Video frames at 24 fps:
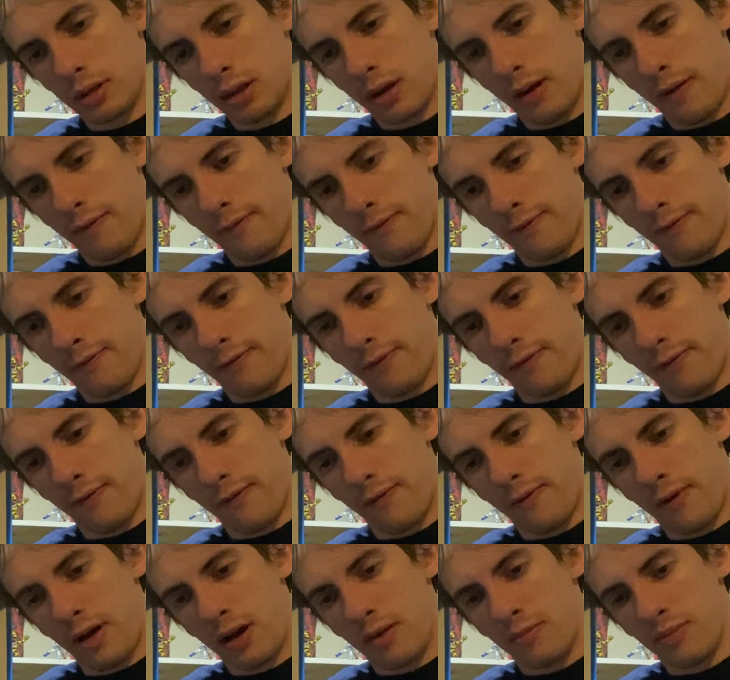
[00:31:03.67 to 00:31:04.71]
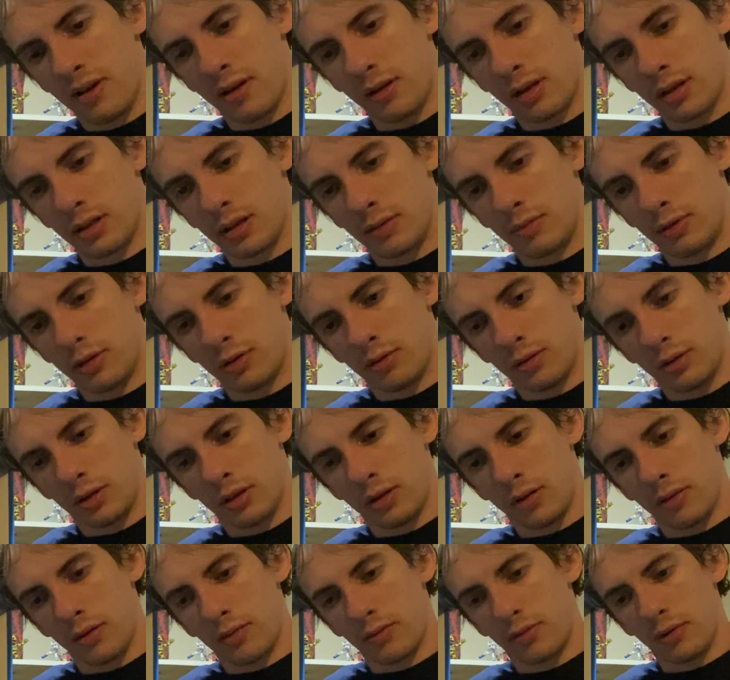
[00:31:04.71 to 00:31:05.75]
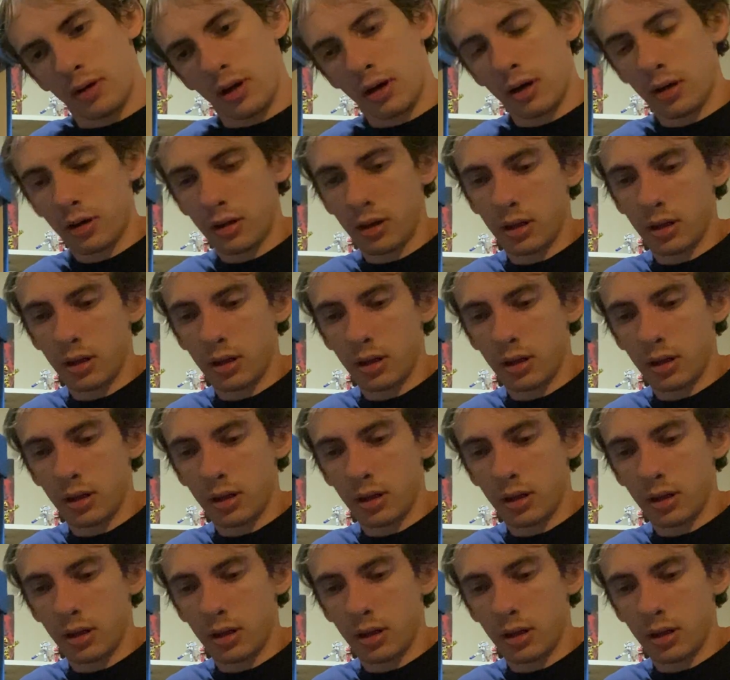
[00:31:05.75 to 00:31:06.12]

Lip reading: they fight me because I'm doing something wrong,